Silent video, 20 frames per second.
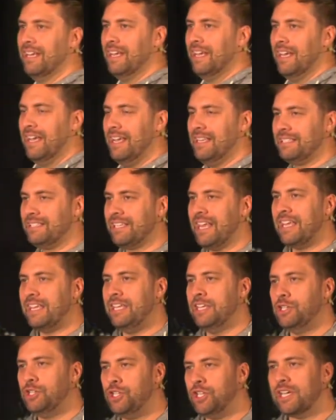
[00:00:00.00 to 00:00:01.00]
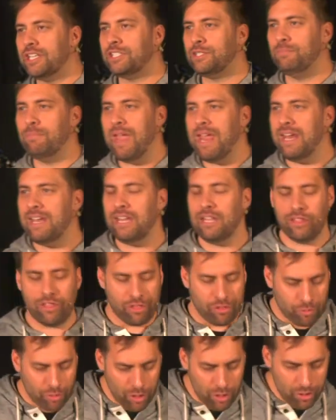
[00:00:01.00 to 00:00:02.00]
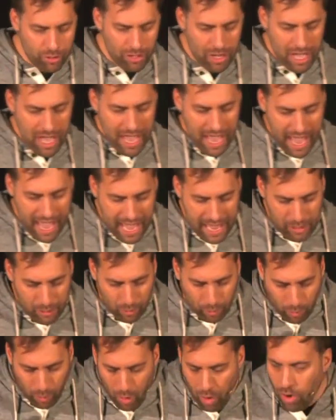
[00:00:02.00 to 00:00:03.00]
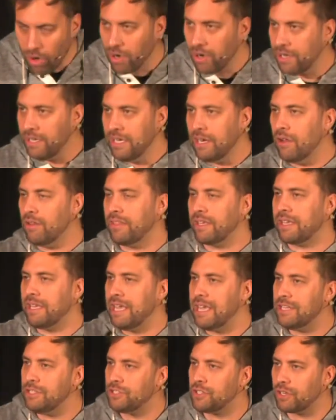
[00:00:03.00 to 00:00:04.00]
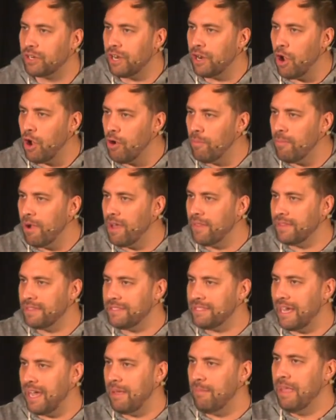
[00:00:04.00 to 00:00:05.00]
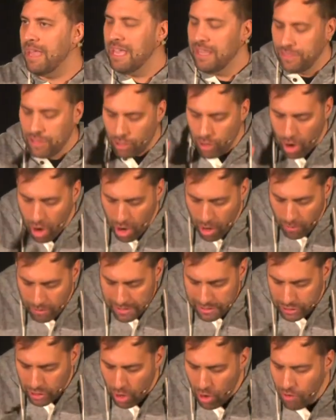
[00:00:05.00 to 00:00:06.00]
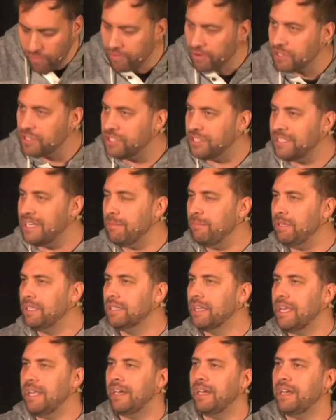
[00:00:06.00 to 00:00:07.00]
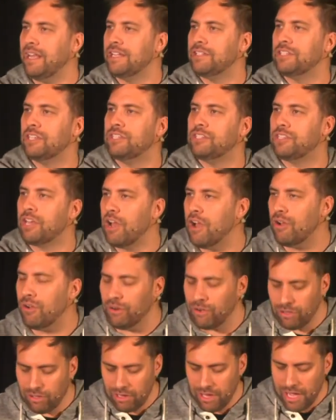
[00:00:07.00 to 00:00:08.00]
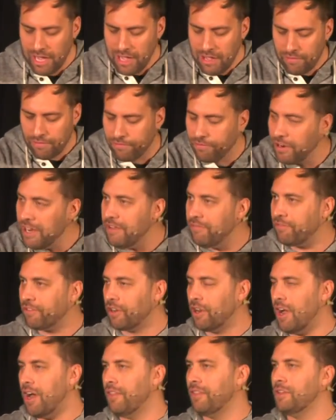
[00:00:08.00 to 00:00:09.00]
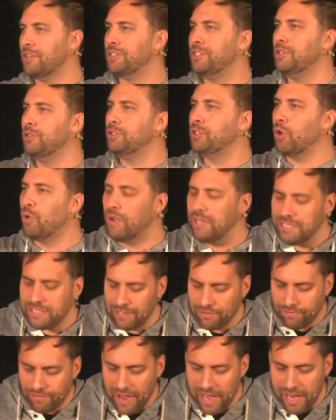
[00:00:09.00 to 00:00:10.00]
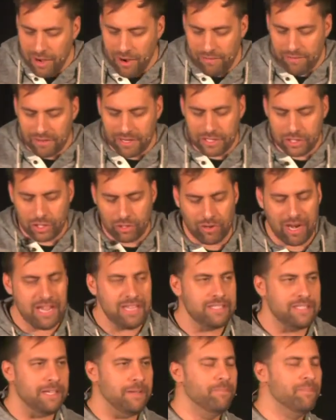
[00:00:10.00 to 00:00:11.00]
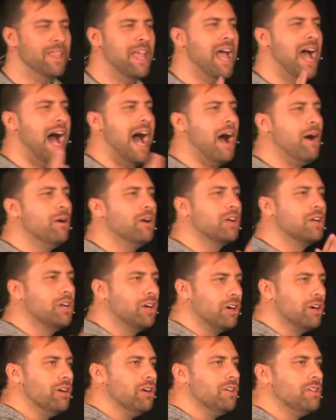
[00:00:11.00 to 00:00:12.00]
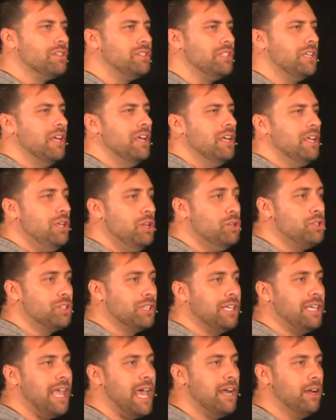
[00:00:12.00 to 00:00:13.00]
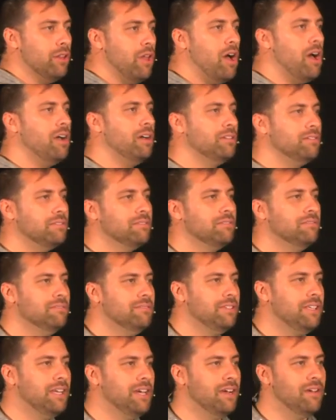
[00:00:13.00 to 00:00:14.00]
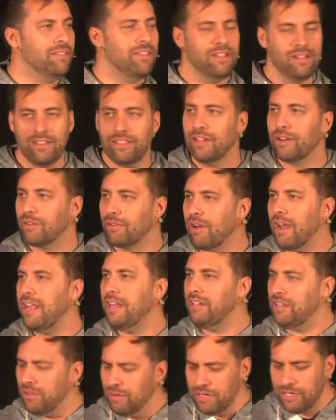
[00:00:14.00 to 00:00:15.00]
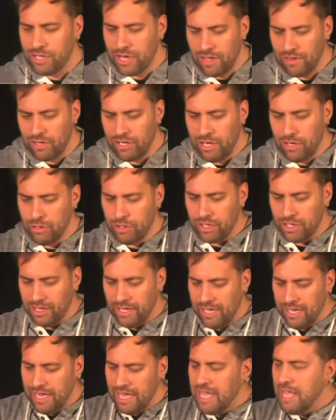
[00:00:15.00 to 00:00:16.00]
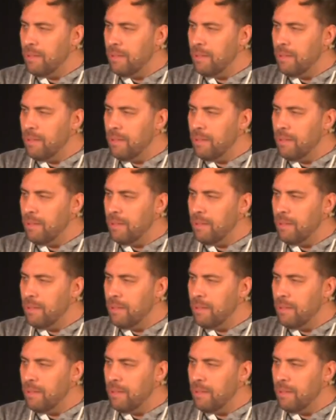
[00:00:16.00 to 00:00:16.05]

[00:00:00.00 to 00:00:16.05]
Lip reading: It's like you just made it through a war. You know, the kids are at home all the time. They're always overstimulated. It's a total free-for-all. There's new toys to fight over. It's crazy. Our girls usually get along. You know, they're great to each other usually.